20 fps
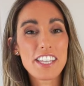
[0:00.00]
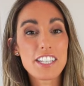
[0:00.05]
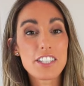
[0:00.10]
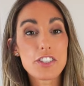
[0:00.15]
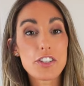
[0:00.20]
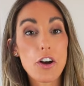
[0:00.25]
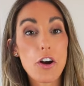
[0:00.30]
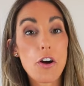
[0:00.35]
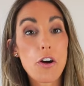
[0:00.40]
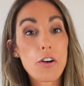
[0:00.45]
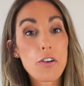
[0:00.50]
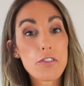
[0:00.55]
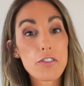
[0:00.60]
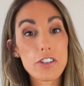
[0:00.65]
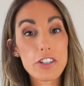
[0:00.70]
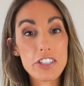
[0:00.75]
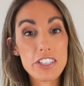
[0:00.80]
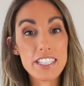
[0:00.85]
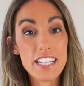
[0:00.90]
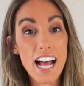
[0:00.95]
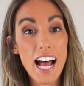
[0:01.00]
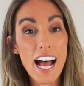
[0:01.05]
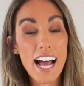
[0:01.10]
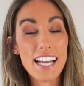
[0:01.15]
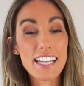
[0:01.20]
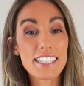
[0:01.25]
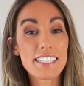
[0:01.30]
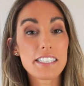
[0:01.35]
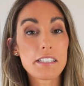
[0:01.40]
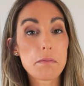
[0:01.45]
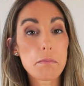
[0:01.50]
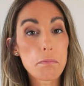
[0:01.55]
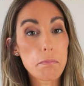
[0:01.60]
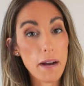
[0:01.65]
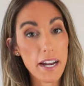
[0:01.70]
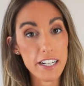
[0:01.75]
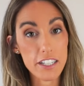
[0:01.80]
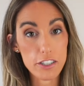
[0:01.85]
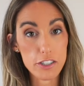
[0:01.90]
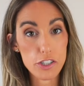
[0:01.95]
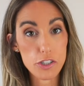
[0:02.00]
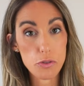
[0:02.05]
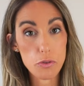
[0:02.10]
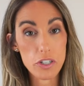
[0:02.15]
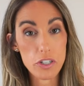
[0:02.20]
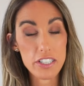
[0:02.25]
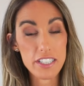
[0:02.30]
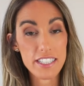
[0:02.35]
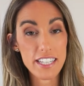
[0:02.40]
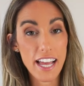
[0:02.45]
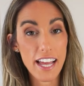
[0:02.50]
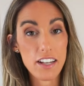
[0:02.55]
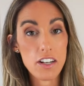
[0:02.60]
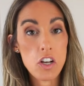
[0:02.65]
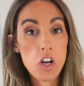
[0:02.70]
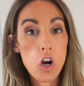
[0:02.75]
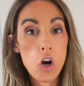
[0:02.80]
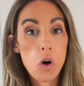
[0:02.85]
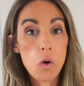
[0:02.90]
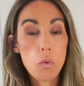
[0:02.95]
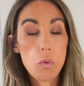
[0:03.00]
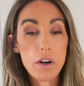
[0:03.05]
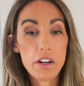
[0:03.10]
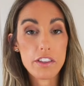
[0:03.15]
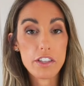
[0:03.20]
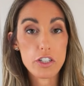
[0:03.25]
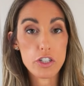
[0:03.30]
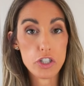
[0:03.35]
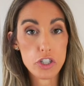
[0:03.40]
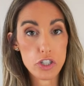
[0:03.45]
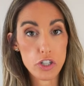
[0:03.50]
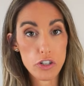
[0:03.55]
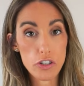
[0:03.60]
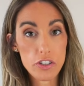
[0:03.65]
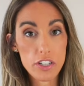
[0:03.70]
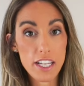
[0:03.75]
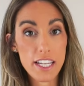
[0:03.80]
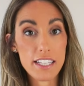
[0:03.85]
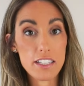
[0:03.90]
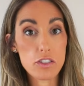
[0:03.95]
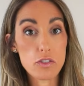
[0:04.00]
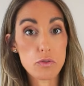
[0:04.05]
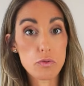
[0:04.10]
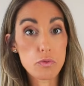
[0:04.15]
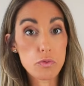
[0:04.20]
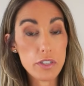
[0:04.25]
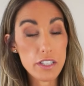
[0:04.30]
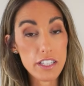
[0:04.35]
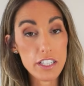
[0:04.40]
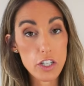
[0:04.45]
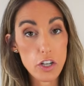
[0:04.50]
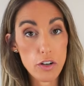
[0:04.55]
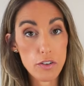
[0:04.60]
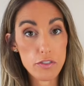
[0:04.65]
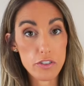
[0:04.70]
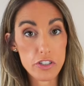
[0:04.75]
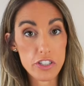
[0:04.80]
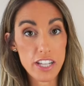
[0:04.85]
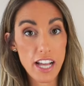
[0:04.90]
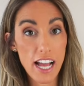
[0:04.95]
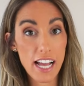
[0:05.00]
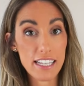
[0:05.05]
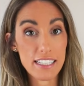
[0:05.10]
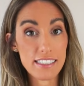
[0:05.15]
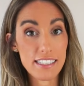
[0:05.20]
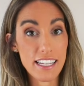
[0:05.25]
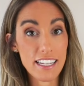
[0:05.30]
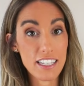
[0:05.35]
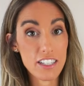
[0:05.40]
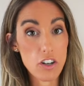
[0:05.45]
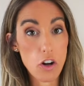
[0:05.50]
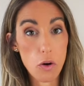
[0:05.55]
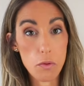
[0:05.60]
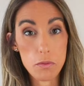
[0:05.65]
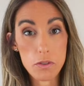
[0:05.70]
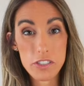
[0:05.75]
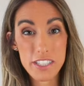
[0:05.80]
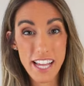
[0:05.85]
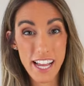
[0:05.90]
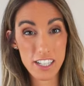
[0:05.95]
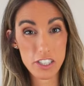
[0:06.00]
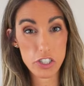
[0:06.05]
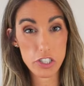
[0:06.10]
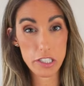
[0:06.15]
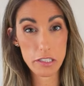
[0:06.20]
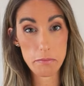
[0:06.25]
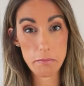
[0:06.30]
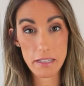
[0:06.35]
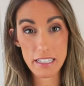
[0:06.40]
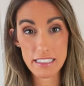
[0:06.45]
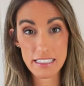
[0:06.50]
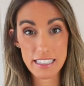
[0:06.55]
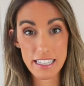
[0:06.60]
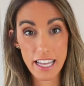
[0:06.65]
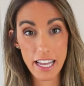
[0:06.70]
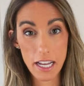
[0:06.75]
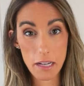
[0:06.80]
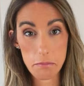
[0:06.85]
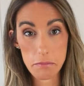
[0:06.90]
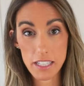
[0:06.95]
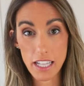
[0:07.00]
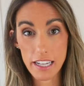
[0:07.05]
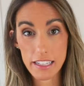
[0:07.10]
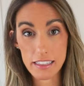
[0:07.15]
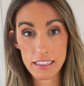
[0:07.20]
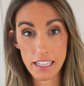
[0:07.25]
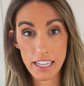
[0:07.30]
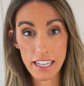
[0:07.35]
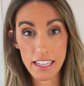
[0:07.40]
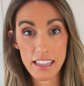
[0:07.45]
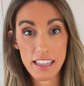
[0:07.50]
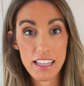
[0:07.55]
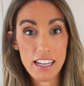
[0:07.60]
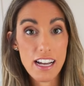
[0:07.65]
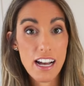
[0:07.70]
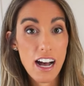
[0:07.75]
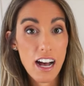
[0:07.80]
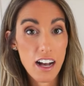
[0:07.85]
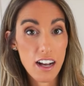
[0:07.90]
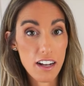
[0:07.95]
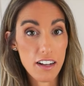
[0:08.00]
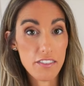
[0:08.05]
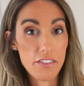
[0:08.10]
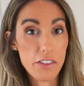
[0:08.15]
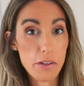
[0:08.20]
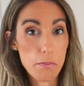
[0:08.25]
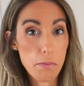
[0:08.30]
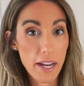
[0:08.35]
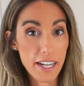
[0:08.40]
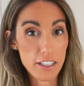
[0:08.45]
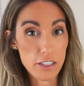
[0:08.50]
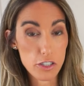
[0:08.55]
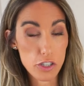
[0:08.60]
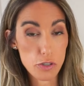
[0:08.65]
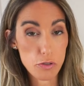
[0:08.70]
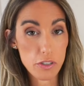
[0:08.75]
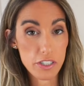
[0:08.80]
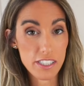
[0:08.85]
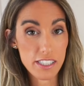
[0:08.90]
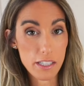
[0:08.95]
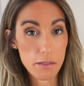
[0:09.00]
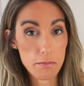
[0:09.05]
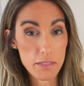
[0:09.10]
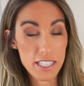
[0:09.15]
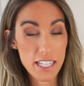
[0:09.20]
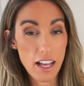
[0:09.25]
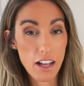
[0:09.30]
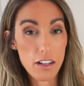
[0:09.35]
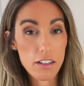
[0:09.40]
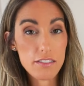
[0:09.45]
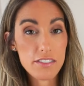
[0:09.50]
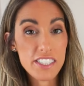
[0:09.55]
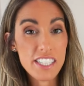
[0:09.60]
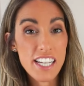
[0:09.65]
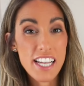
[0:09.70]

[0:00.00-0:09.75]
this oversized biker short set where the shirt is really oversized and it almost actually meets the hemline length of the biker shorts themselves.